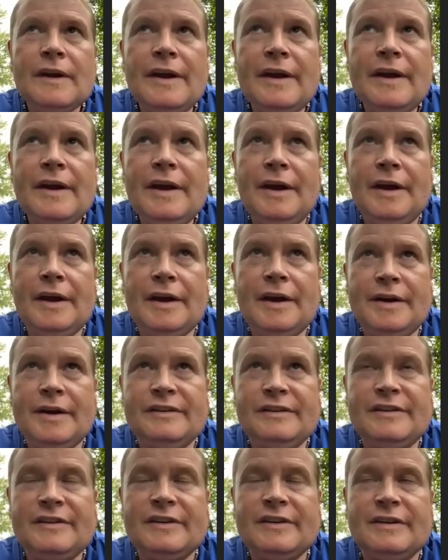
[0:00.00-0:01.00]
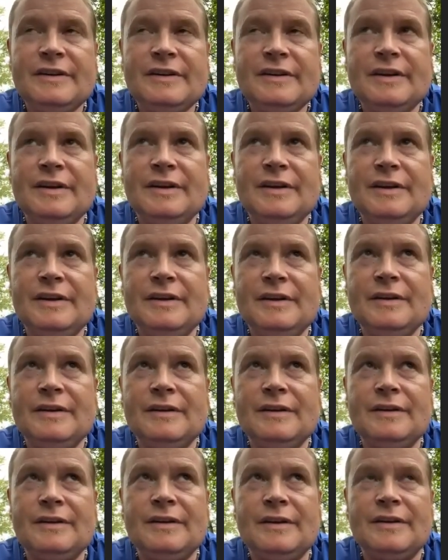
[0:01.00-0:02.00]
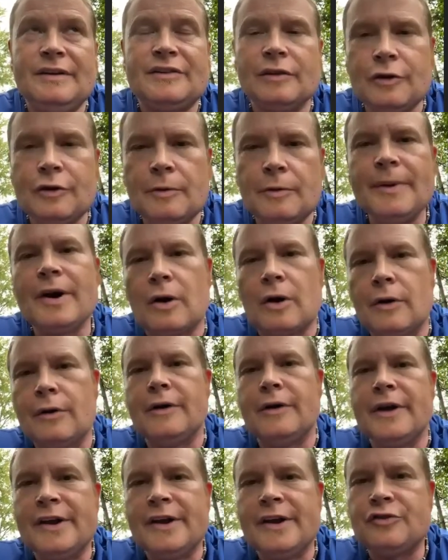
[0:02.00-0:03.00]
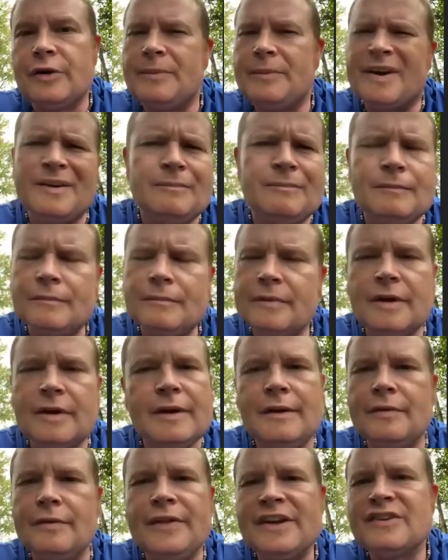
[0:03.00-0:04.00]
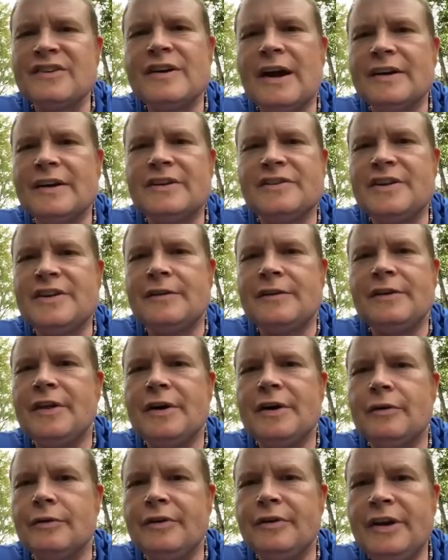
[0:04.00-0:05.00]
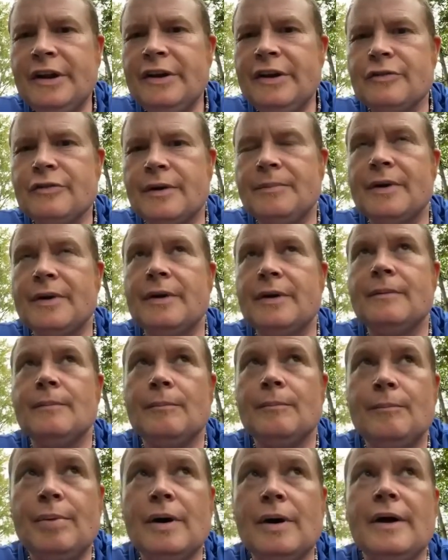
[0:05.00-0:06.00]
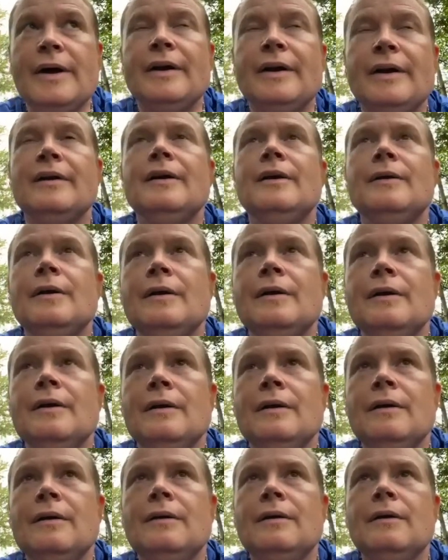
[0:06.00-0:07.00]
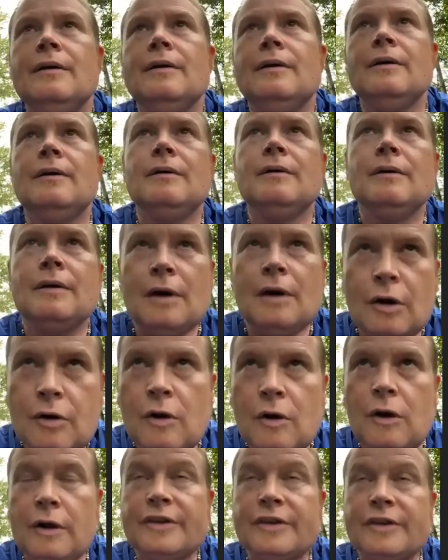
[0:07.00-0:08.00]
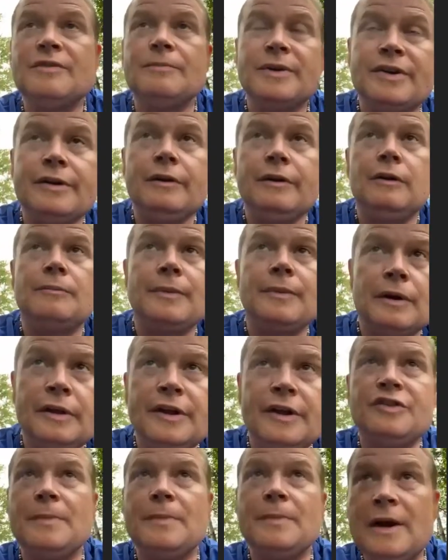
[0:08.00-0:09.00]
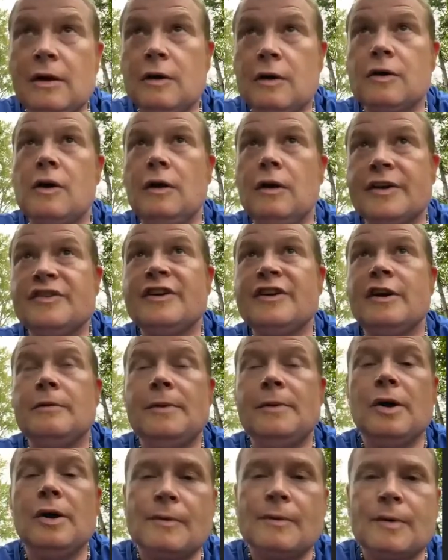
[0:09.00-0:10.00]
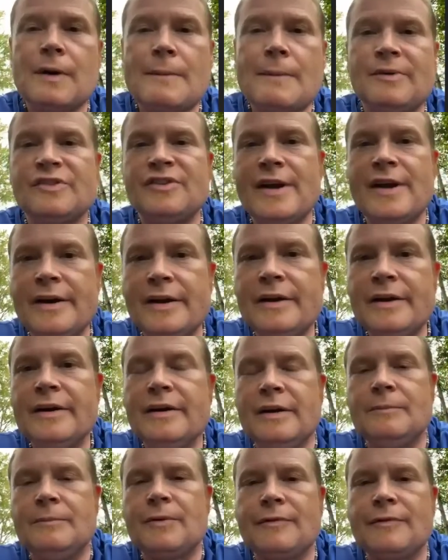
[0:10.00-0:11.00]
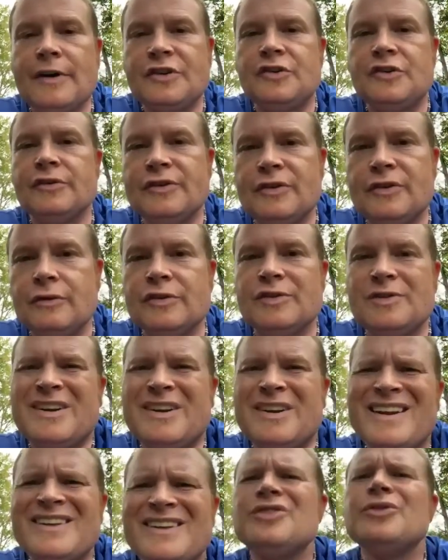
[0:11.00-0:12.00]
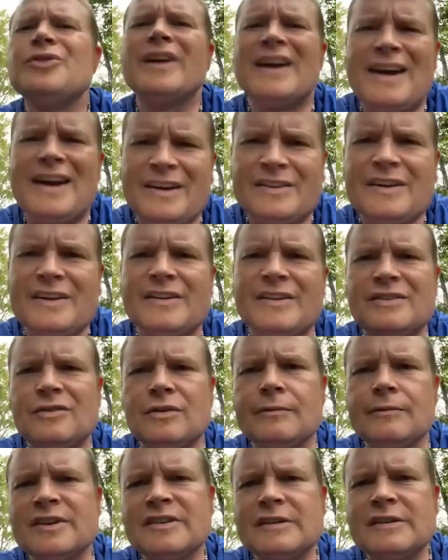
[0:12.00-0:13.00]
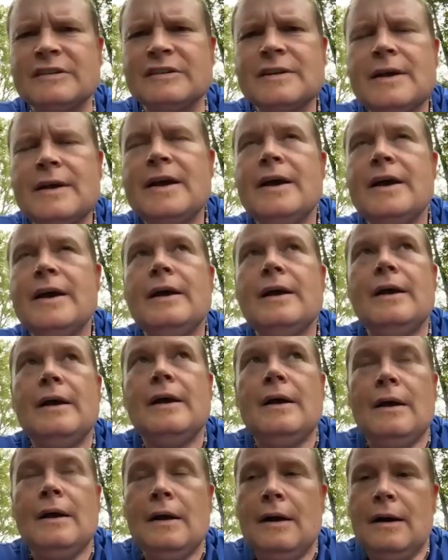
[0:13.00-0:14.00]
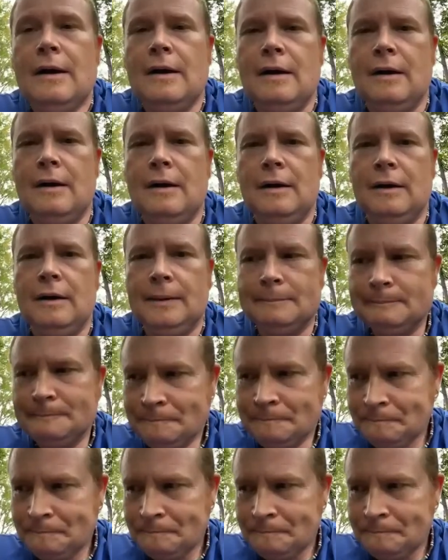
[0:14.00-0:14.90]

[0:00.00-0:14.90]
And it's a little bit harder to get treatment. That's not to say that they don't need treatment, but alcoholics, in particular middle-aged male alcoholics, tend to be overrepresented in professional circles because that's who can access services. One